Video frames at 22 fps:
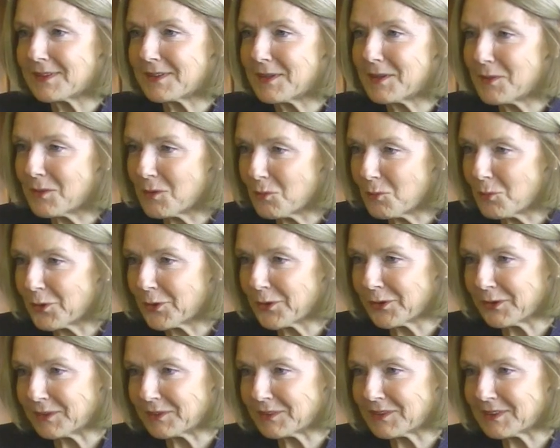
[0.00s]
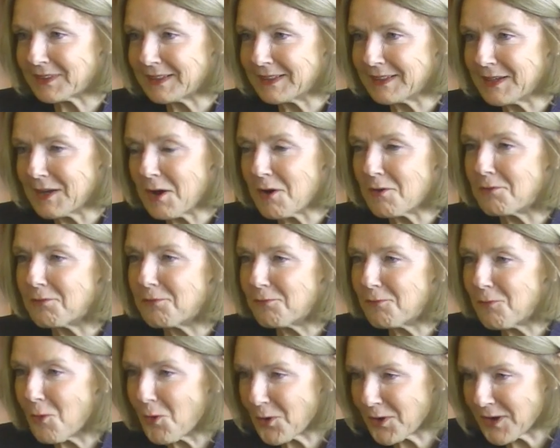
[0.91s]
in the world. Oh
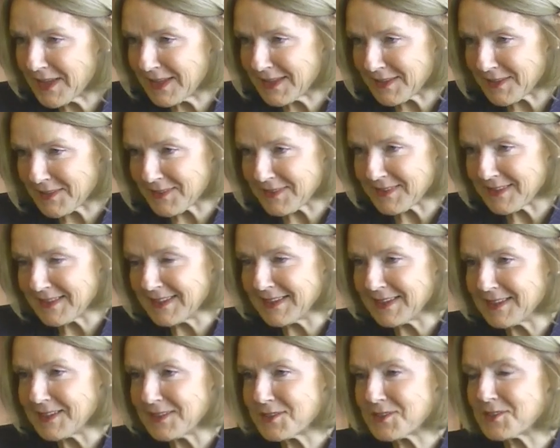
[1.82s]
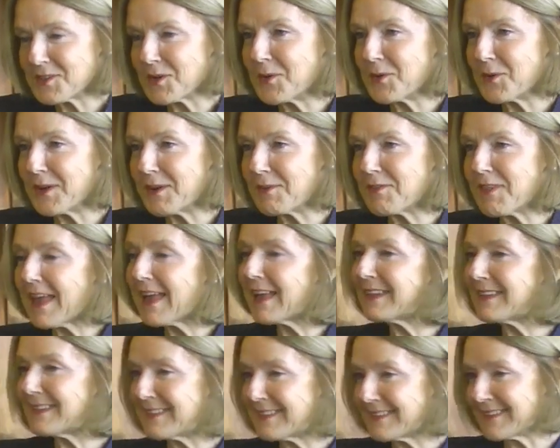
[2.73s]
gosh, 40th. Oh, that's so. Horrible. If
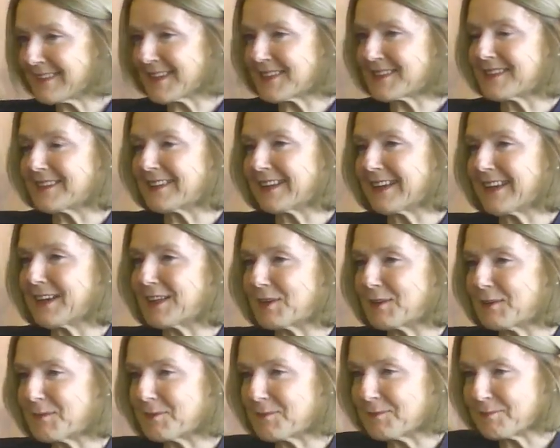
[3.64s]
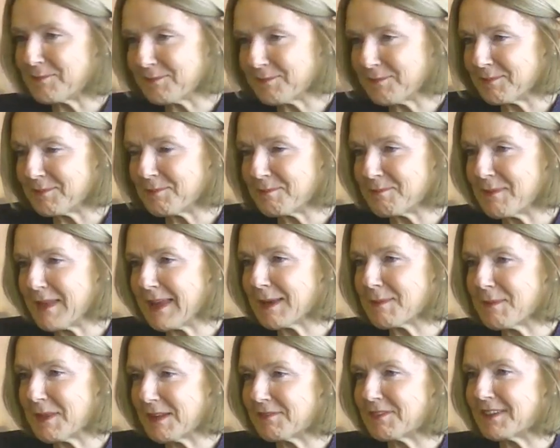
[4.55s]
that doesn't kind of sober
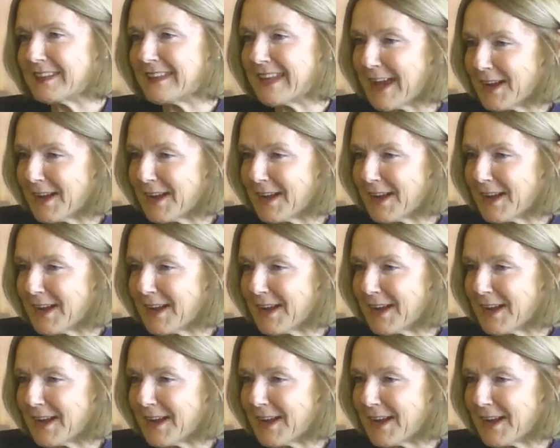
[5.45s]
make a bit of a